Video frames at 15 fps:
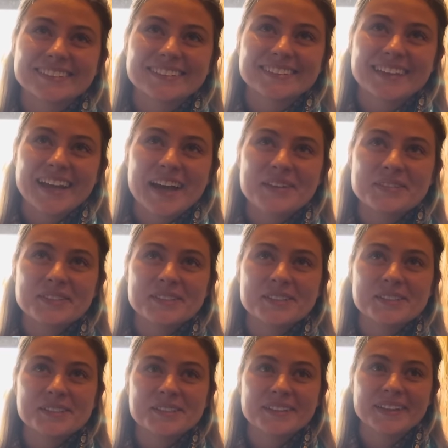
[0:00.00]
They have to
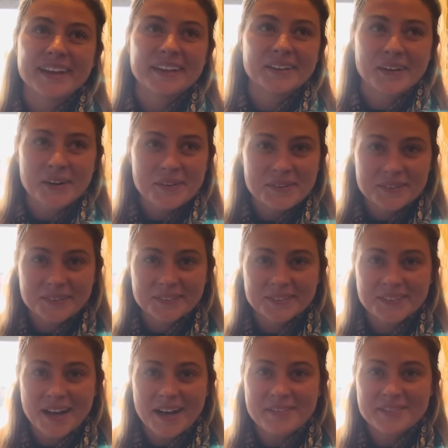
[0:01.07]
just let go,
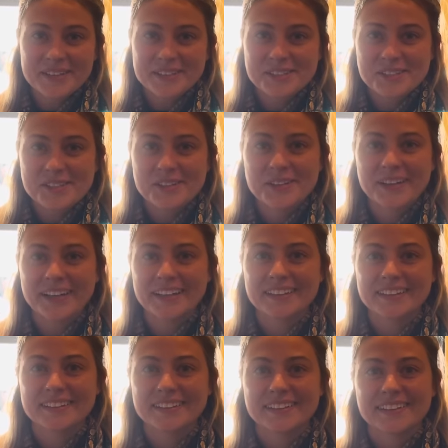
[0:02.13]
dive into it.
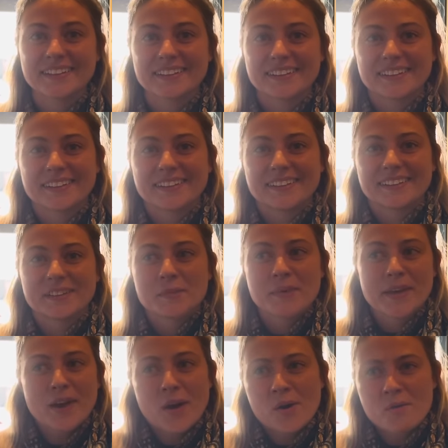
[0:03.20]

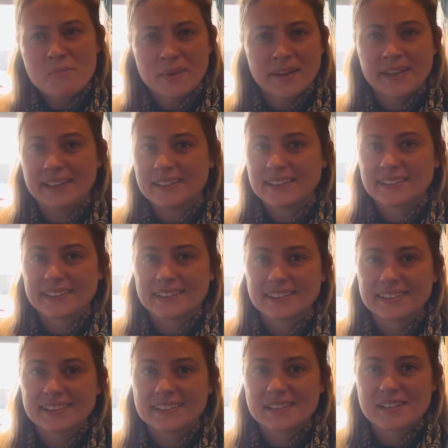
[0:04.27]
Be open.
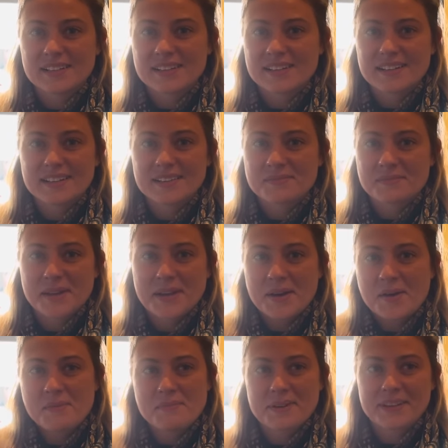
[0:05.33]
Be
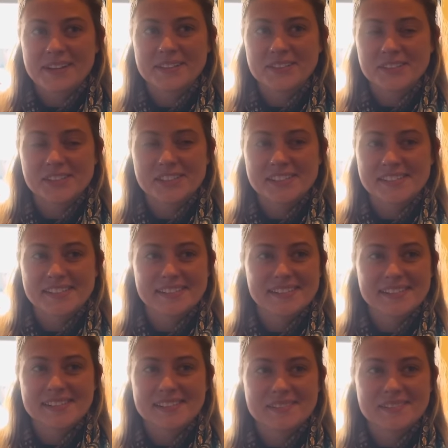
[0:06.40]
open and just...